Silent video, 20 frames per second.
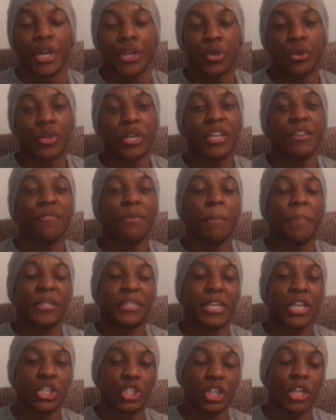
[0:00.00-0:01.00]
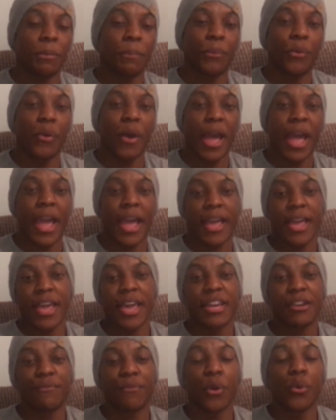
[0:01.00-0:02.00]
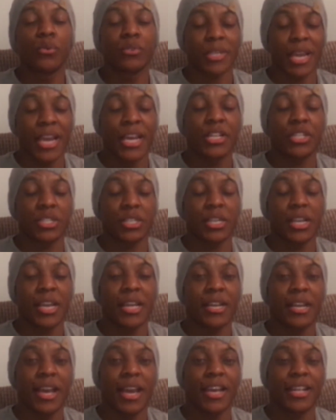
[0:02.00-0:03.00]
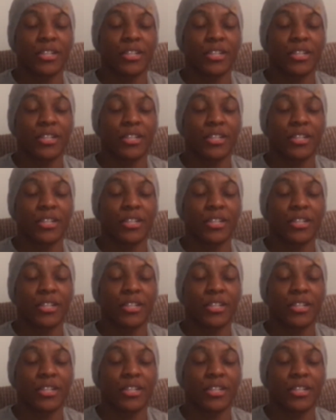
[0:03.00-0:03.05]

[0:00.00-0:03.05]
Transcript: You could even potentially put a invoked engine in there.